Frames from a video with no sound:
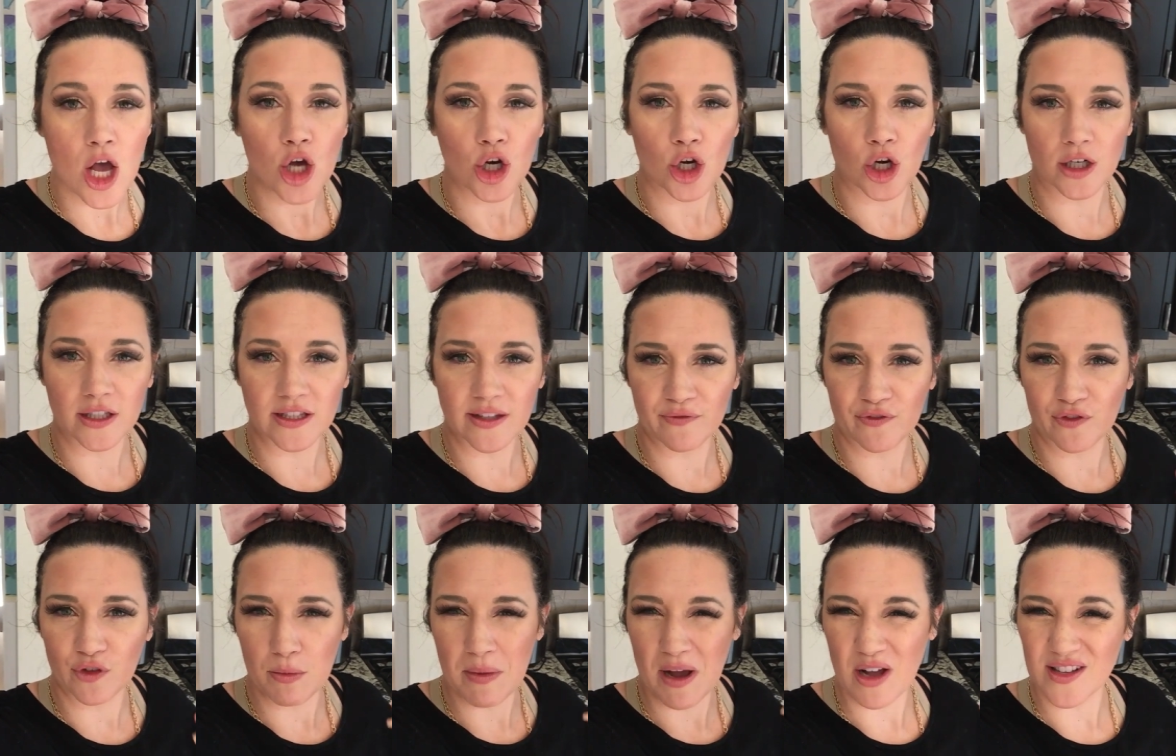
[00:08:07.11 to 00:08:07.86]
cook them
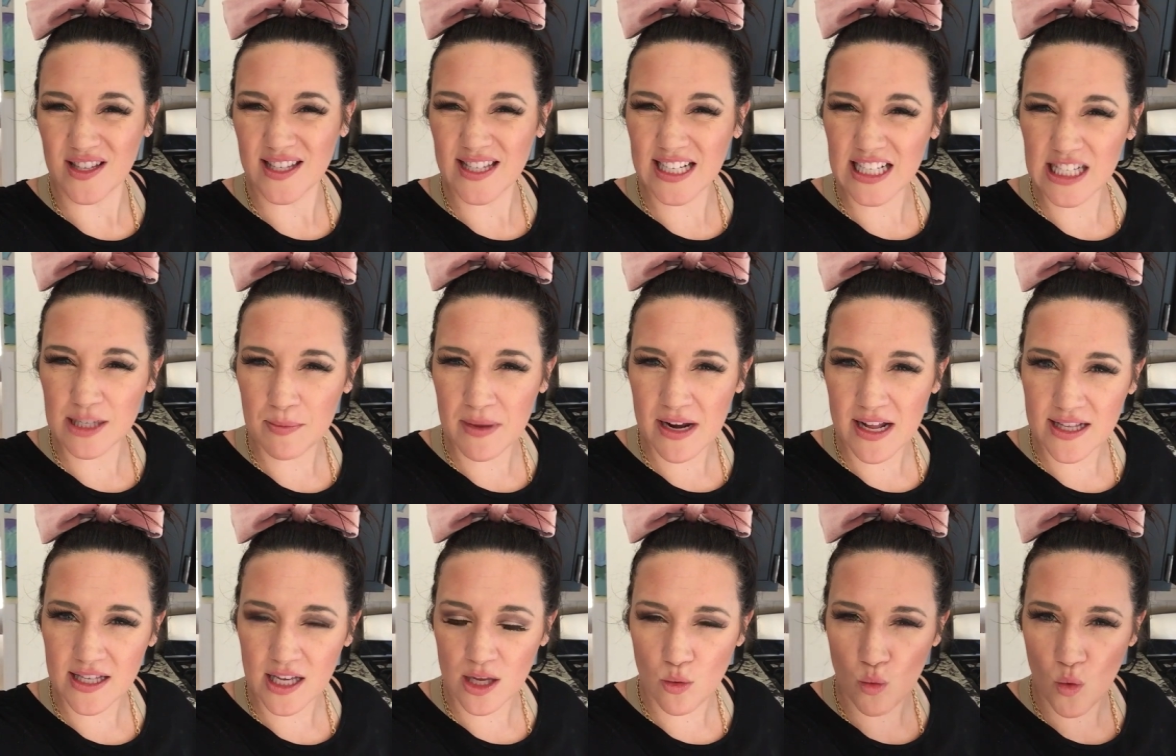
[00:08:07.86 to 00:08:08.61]
for about 6
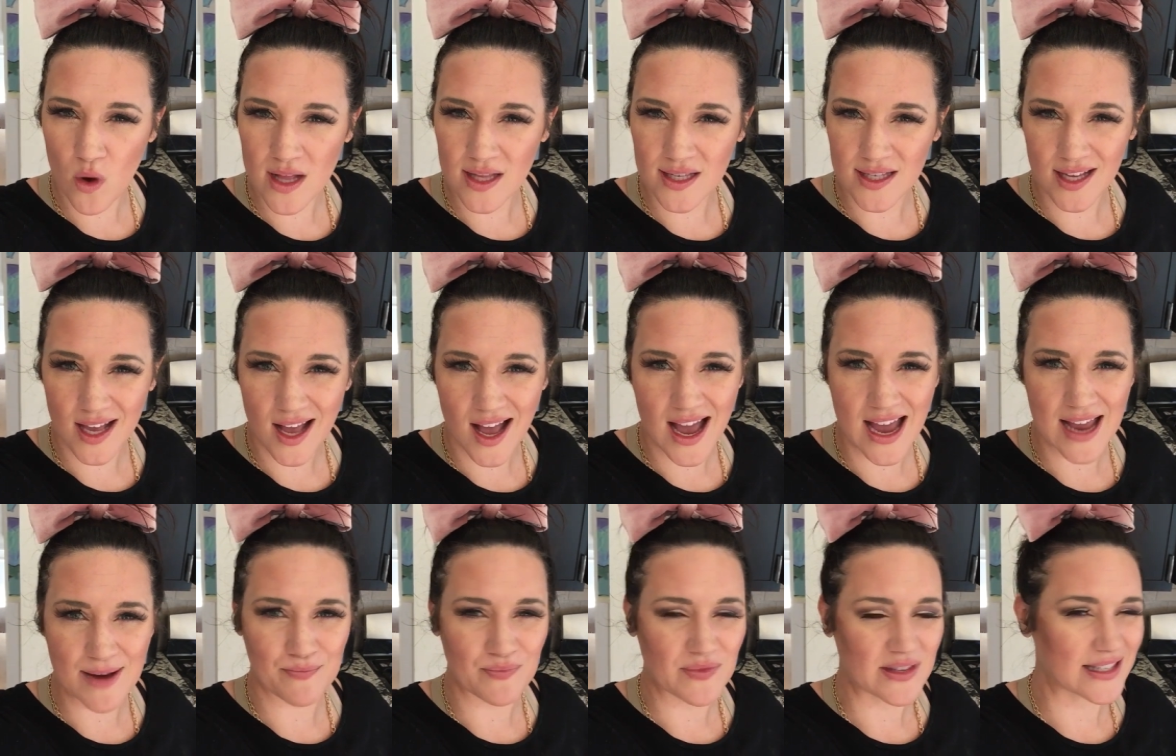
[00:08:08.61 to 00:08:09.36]
minutes on one
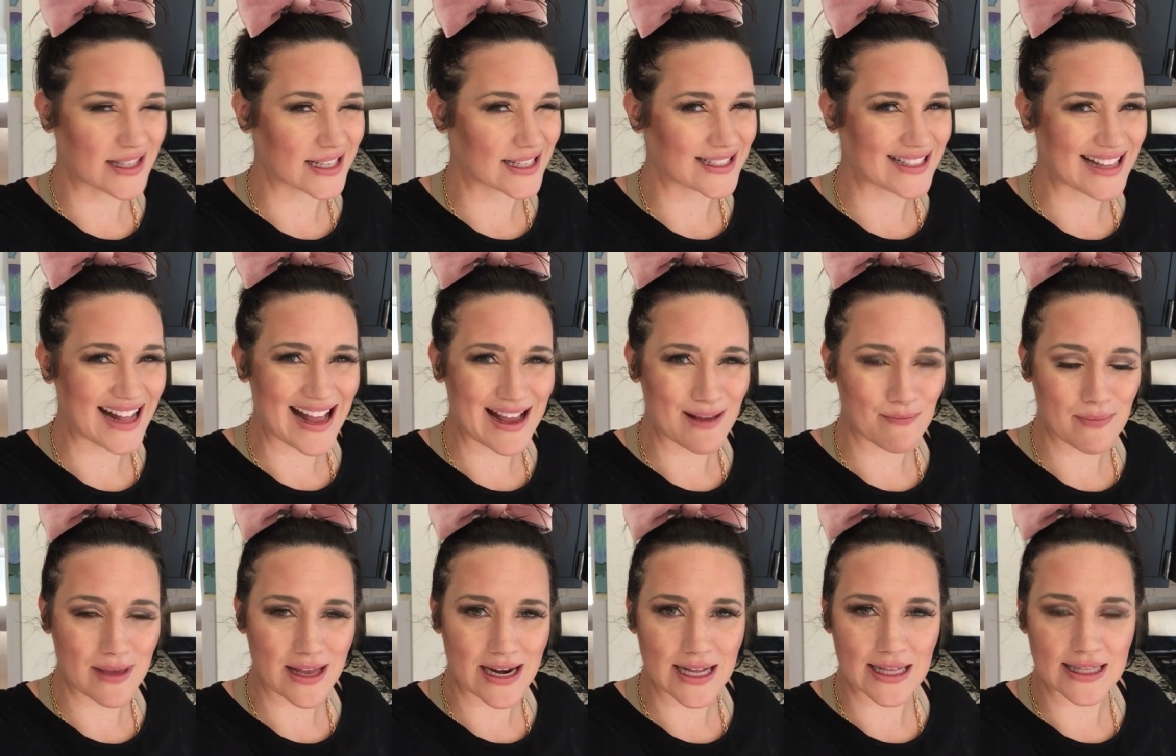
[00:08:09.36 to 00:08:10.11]
side, 6 to
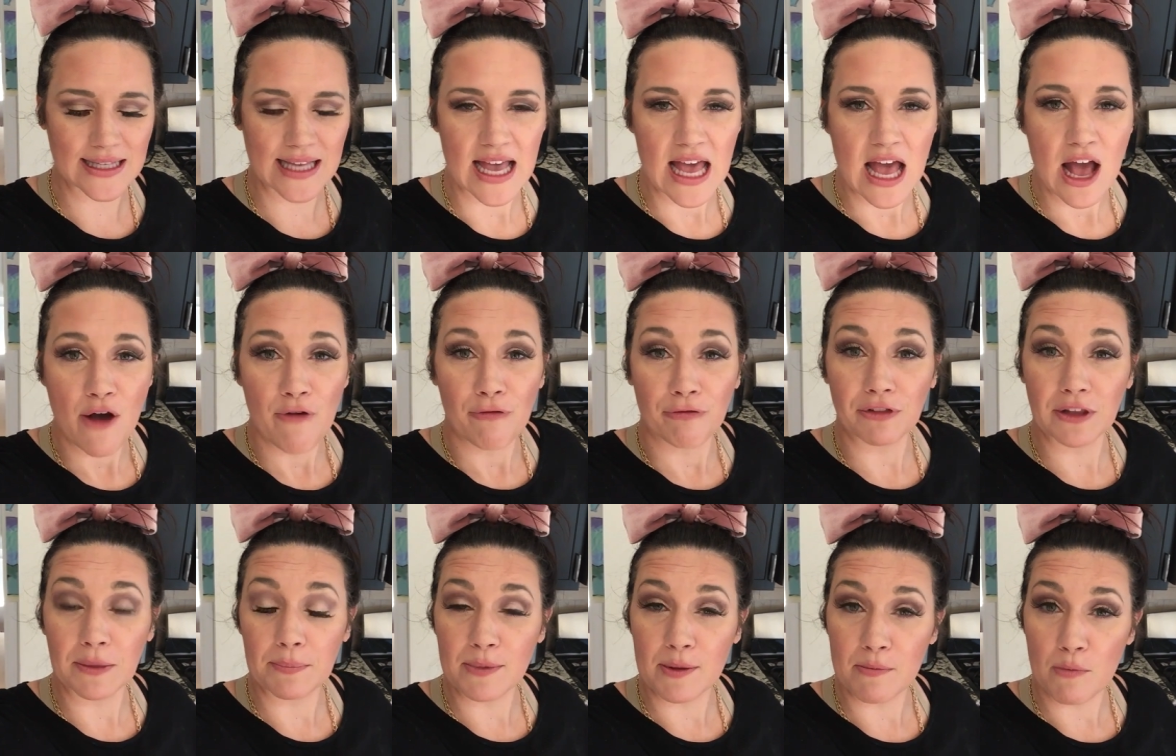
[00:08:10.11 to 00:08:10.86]
8 minutes,
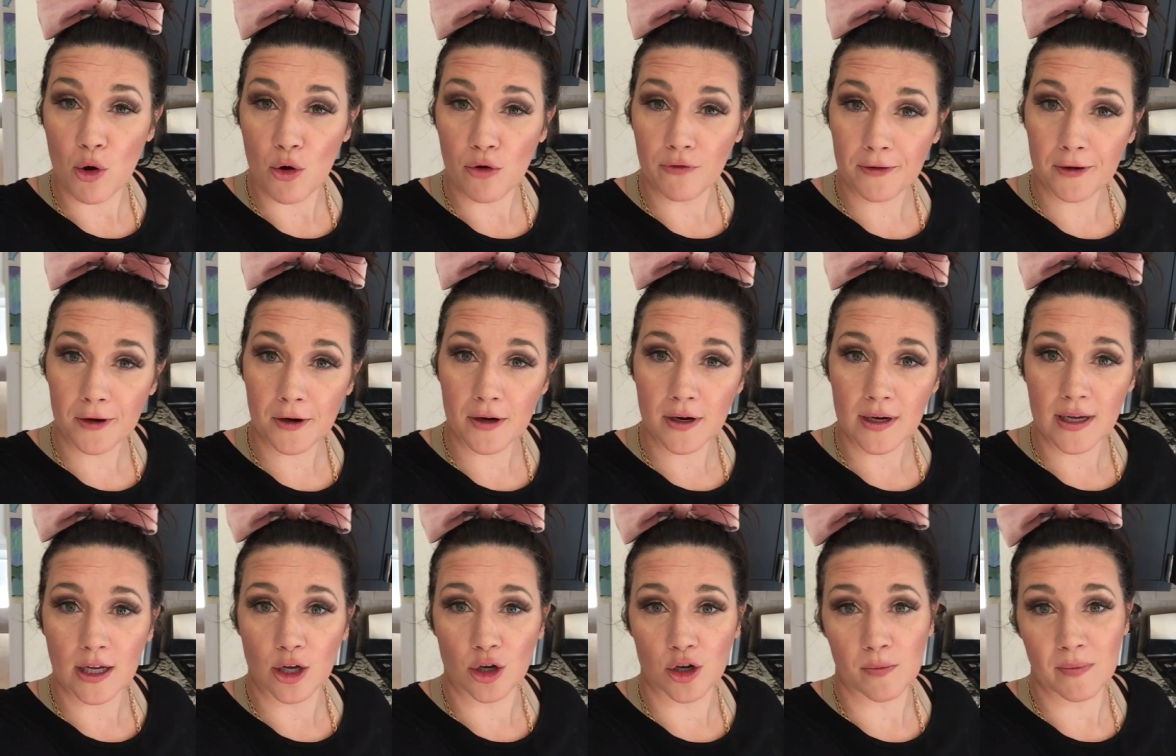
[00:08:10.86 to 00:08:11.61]
flip them
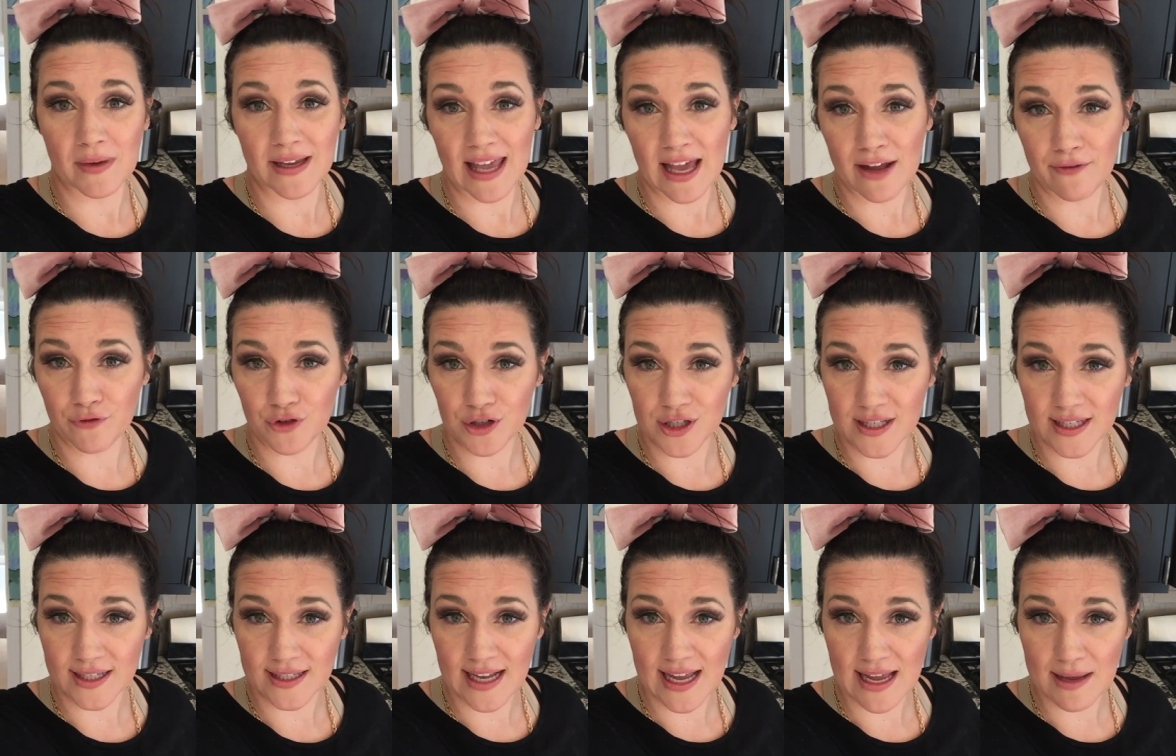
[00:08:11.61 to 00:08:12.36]
over, cook them again for
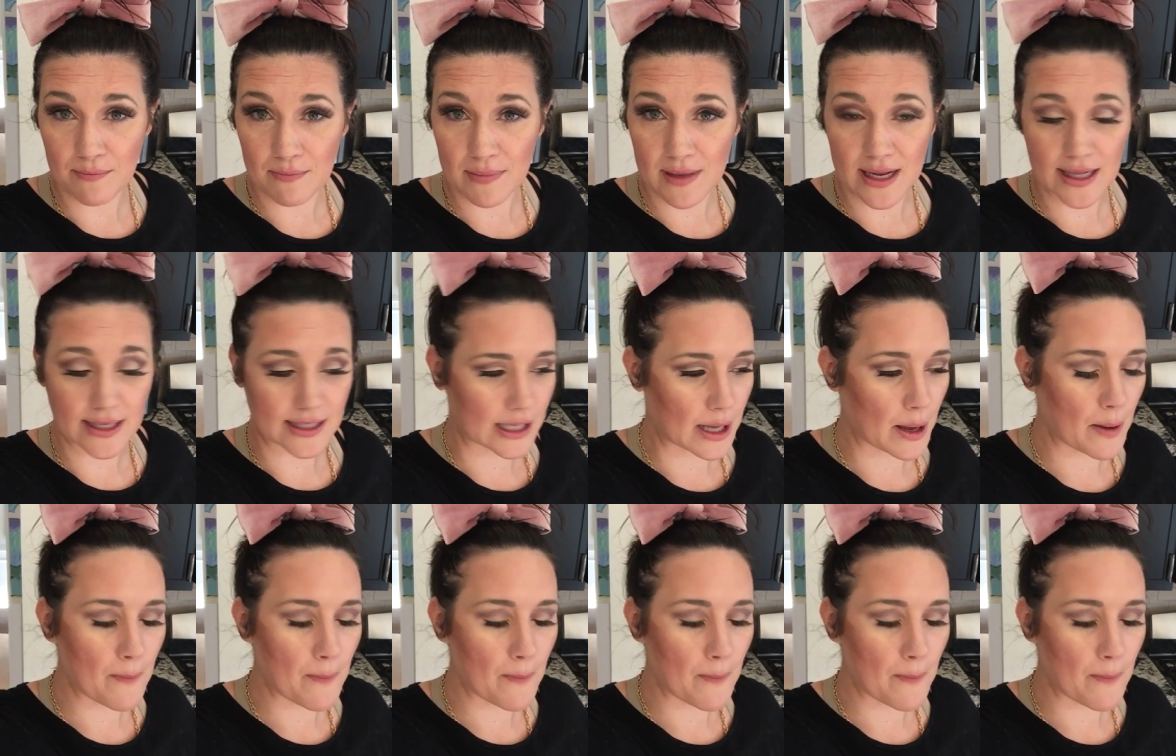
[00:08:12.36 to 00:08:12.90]
6 to 8 minutes,